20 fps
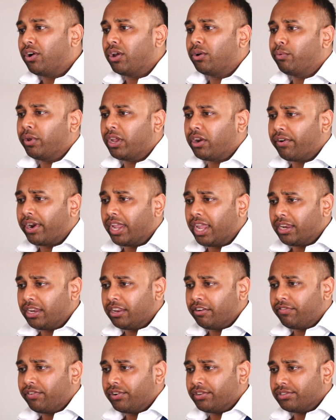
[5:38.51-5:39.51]
can we create
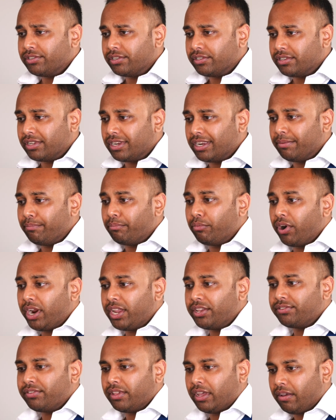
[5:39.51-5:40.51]
differences and
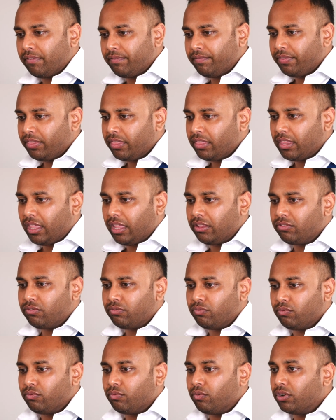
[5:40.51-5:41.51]
embrace that? That's
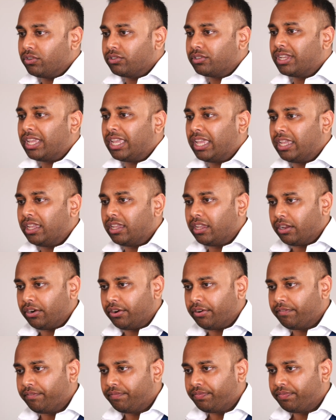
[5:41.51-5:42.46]
what's key here.